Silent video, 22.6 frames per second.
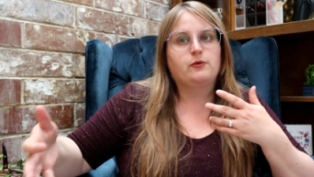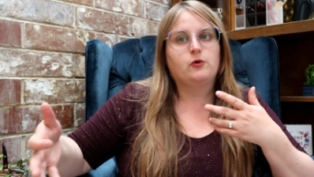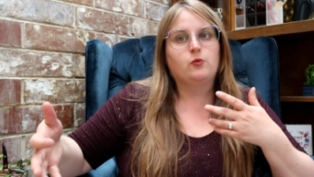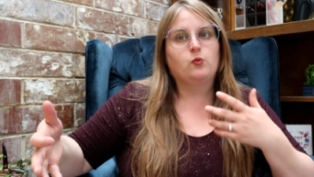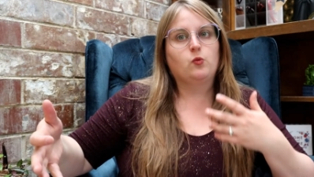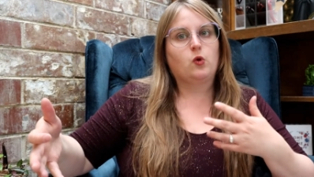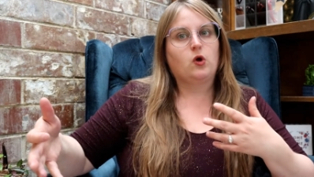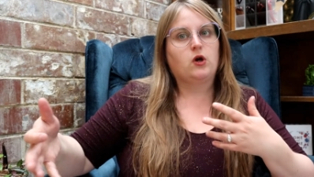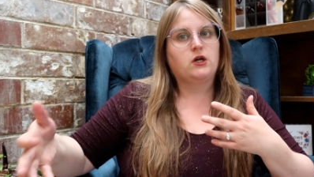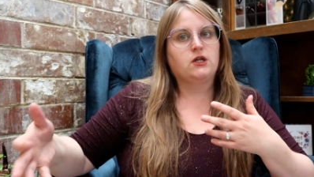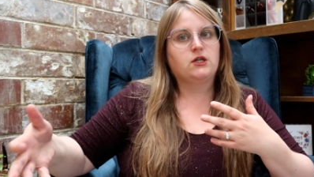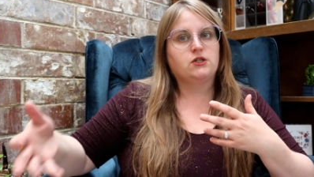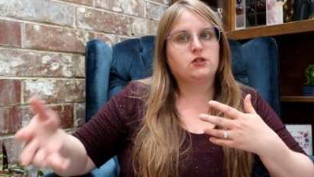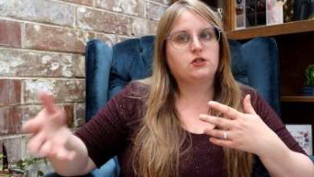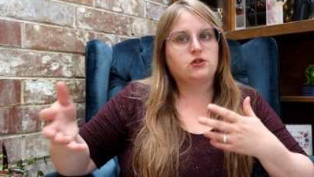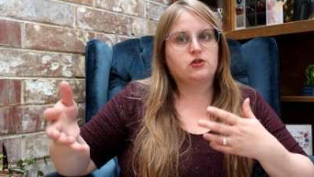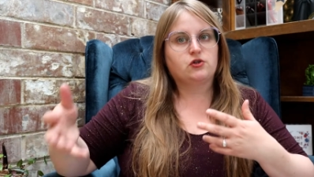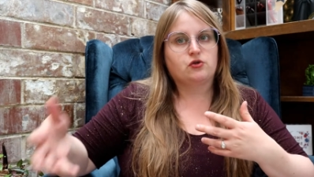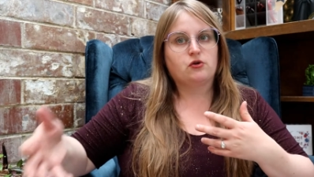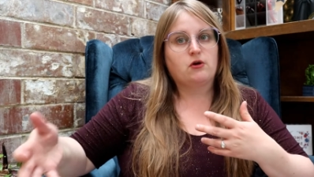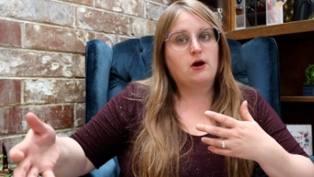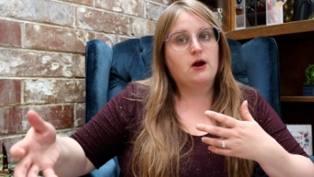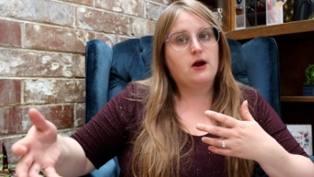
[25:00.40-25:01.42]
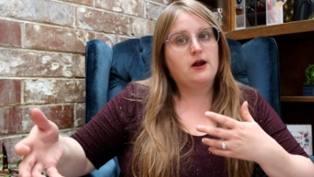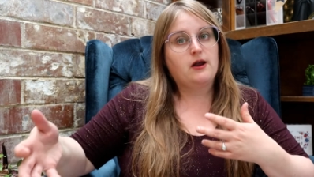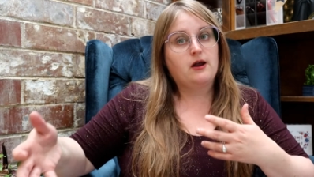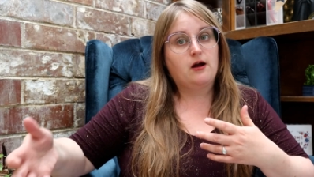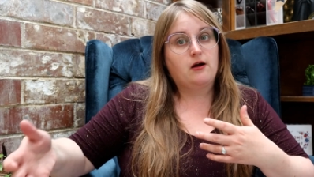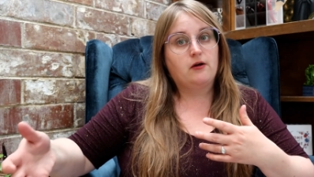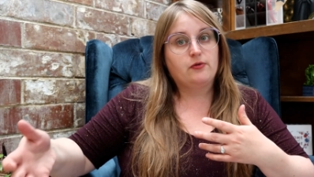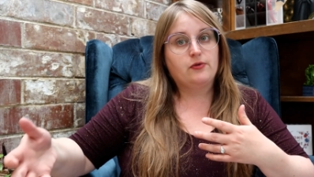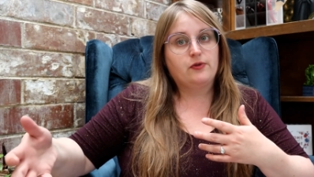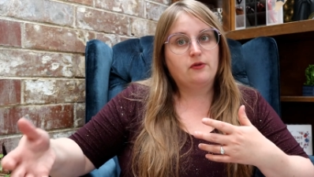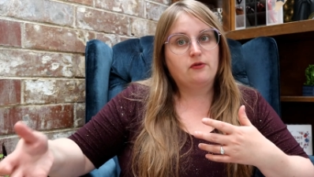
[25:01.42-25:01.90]
been wanting to try
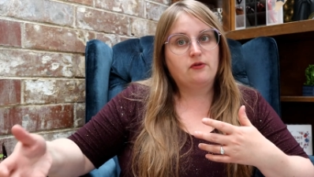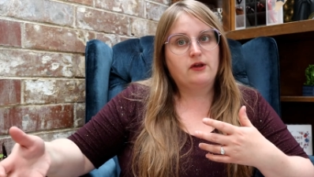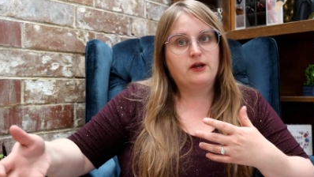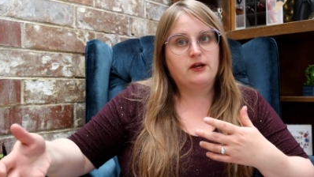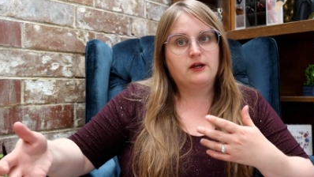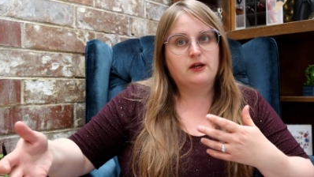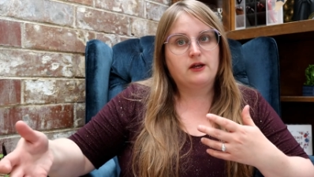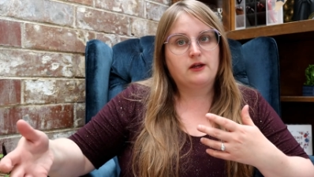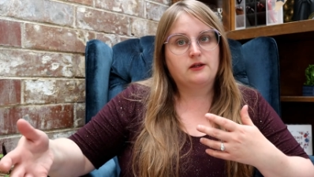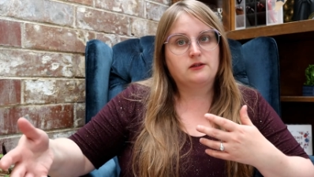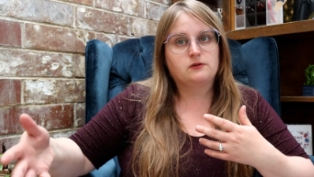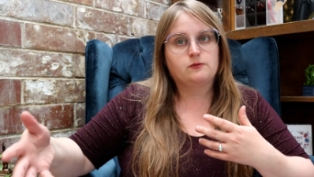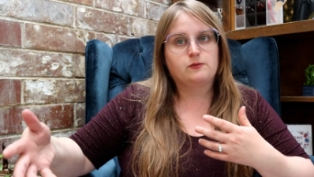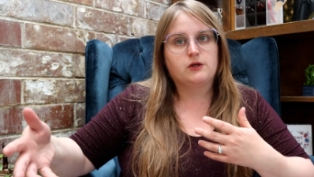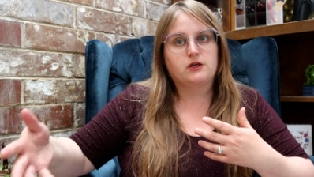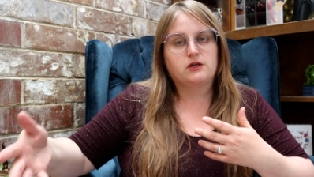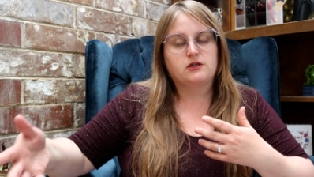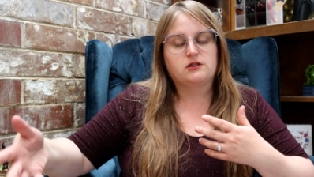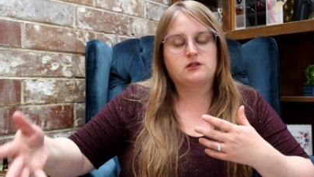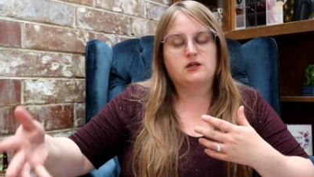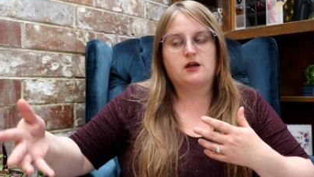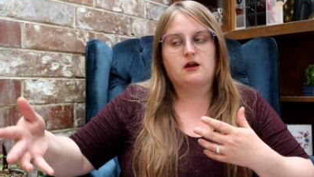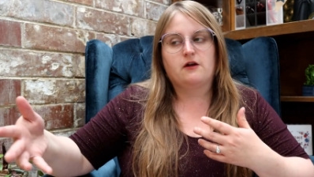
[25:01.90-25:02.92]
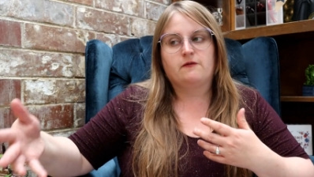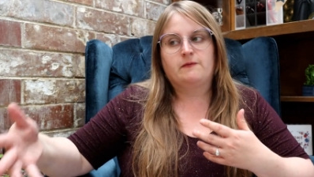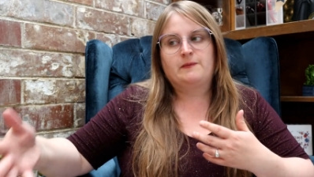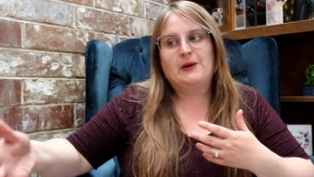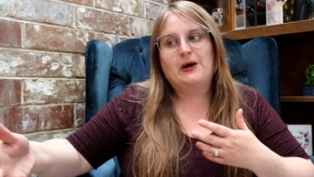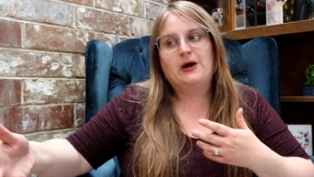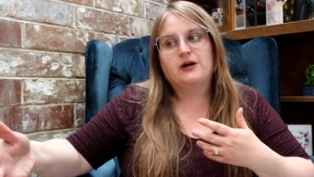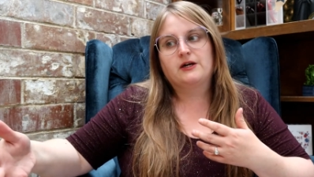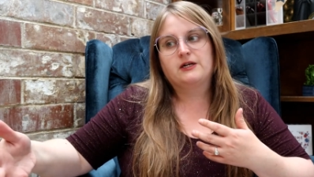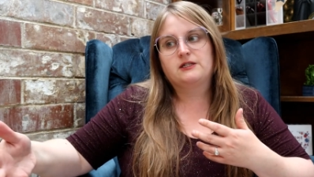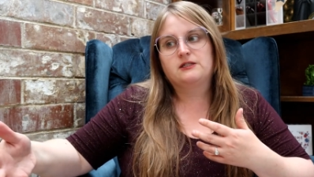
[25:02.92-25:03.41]
out the leggings because they have
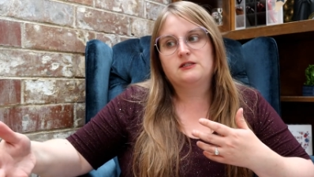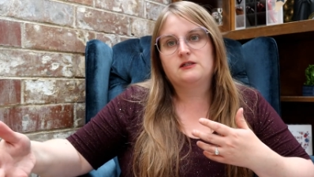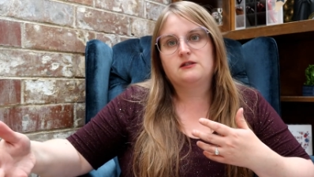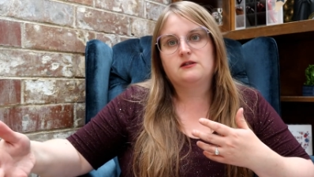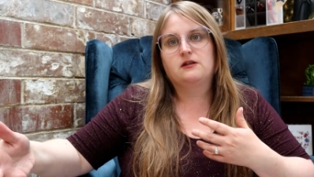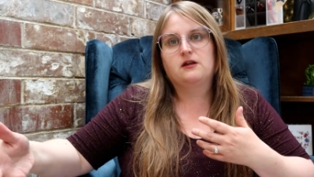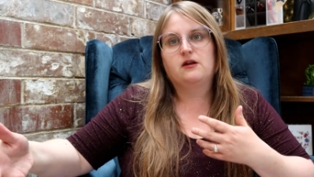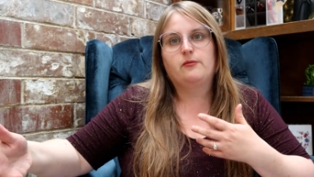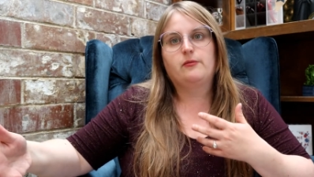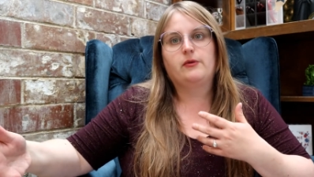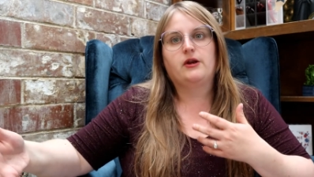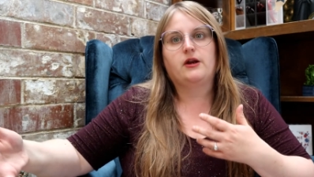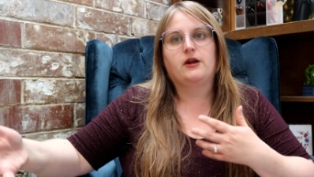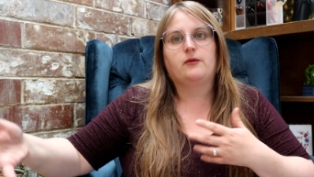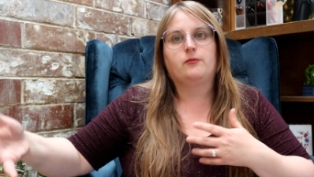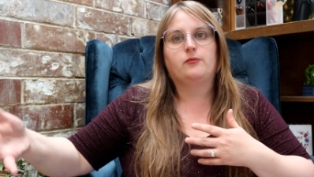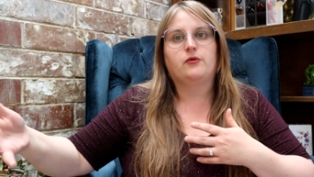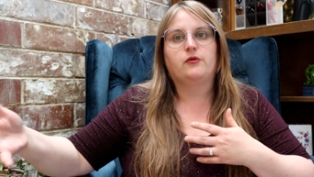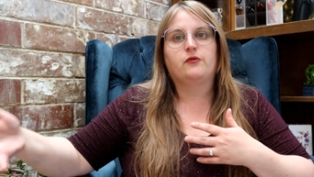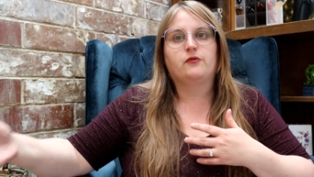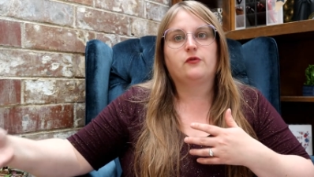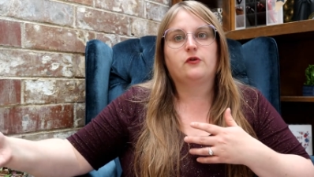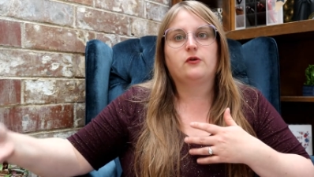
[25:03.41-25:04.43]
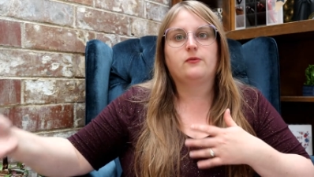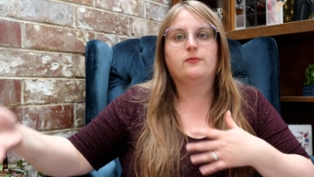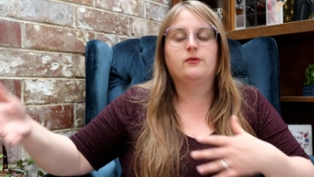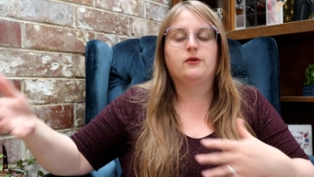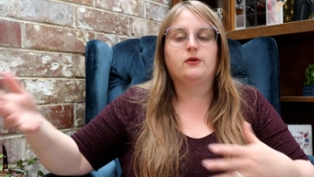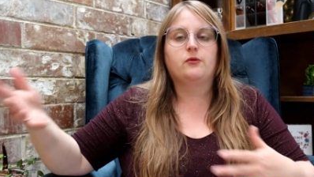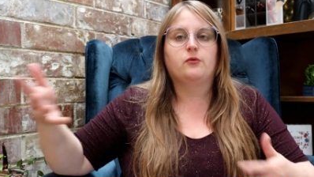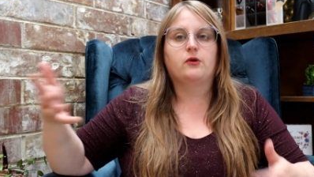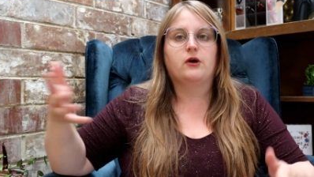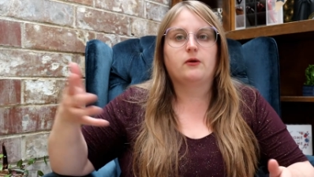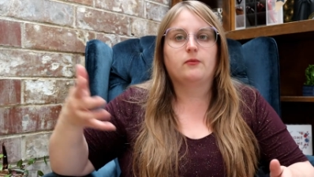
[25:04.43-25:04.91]
pockets in them and I
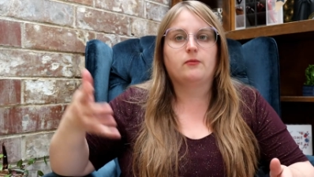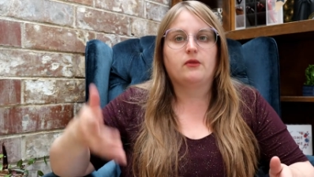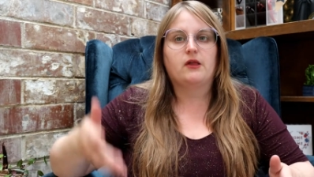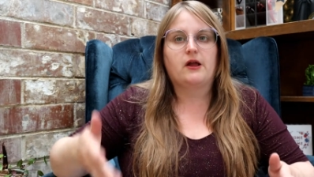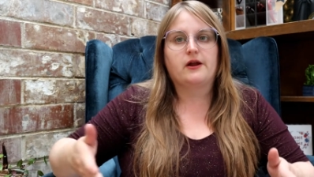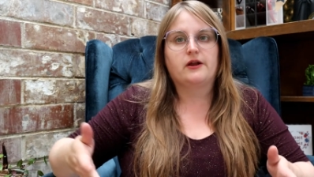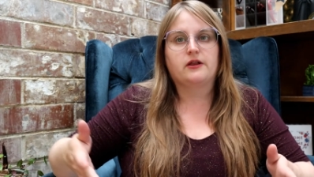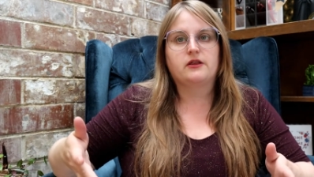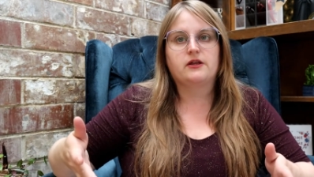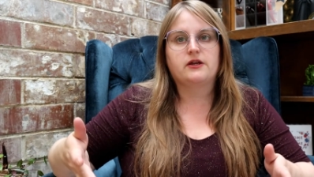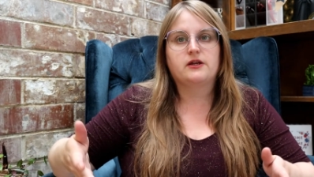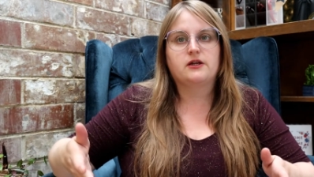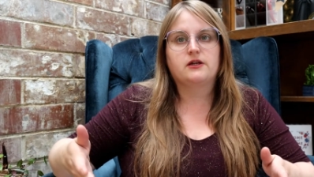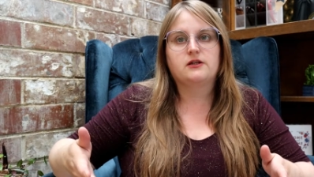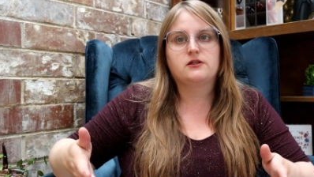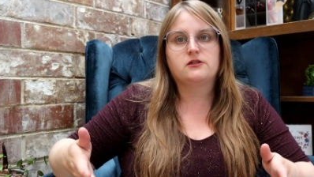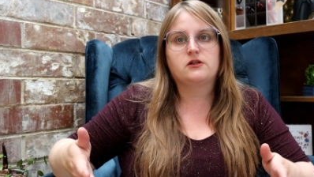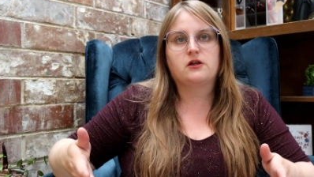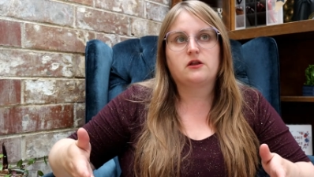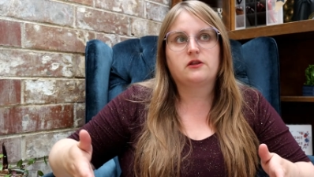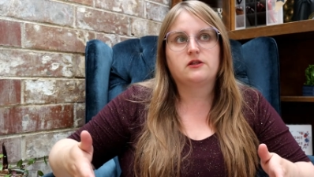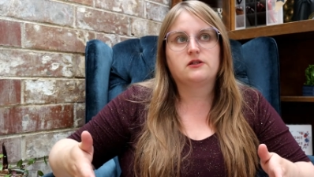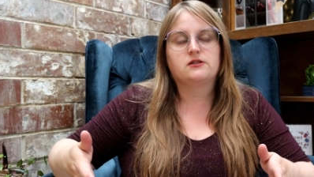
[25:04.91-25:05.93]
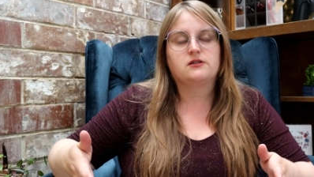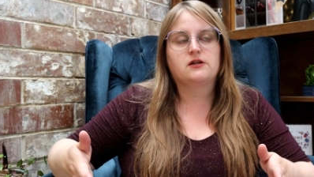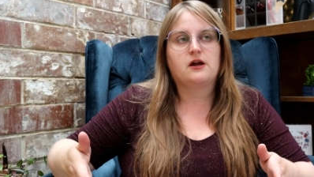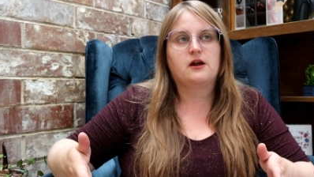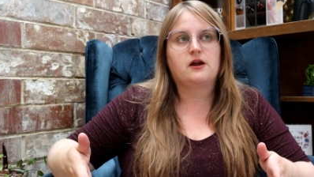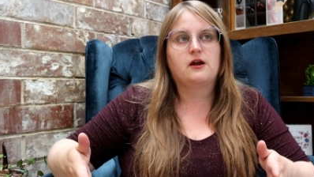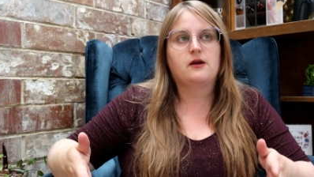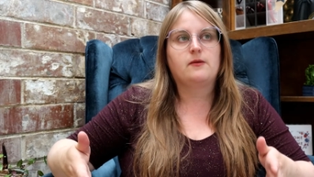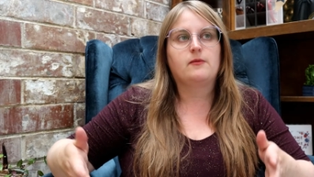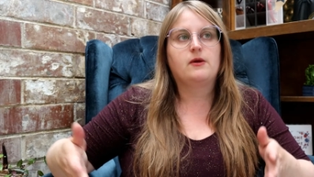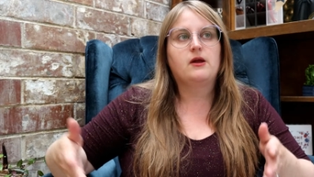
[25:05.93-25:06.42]
preferably wear black leggings all the
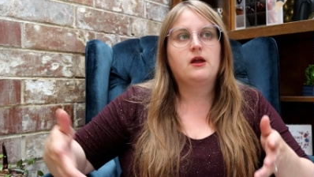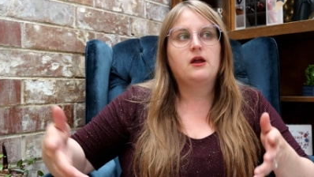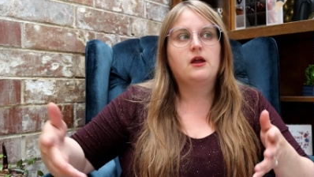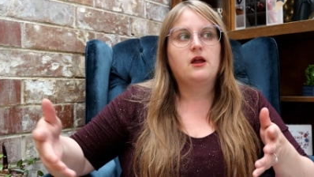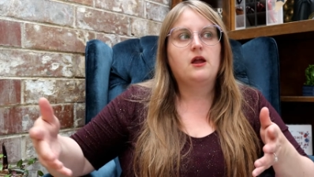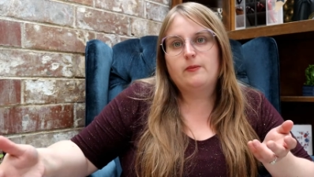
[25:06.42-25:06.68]
time.